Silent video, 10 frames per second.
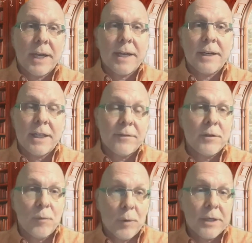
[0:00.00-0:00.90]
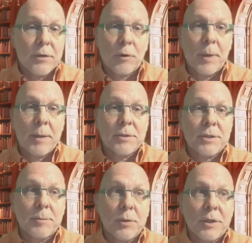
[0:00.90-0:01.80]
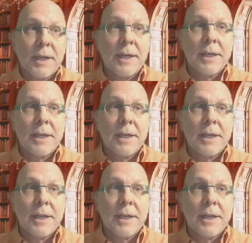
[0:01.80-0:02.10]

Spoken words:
And if you've written or published a book